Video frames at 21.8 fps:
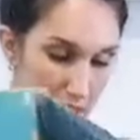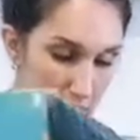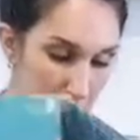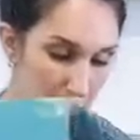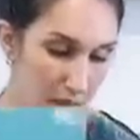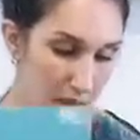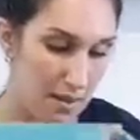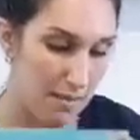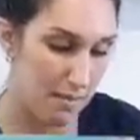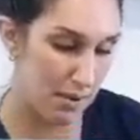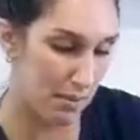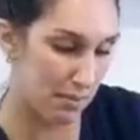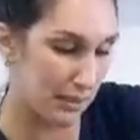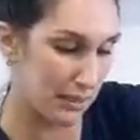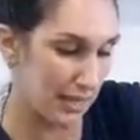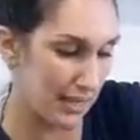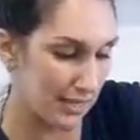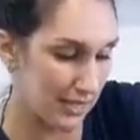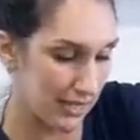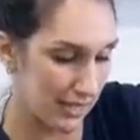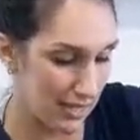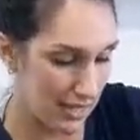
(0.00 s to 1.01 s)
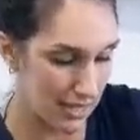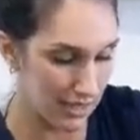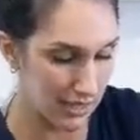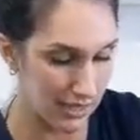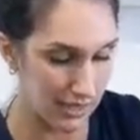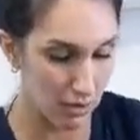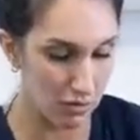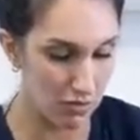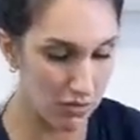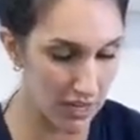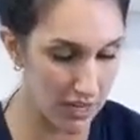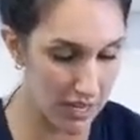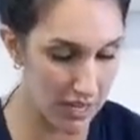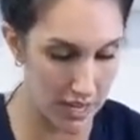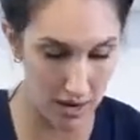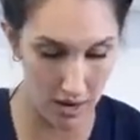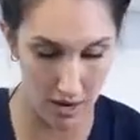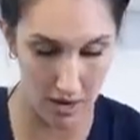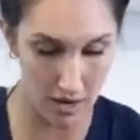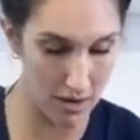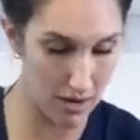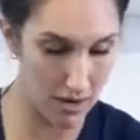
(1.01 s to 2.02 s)
and I'm gonna place this over
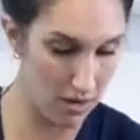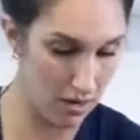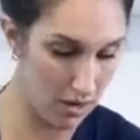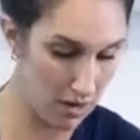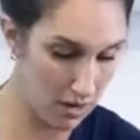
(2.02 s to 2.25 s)
here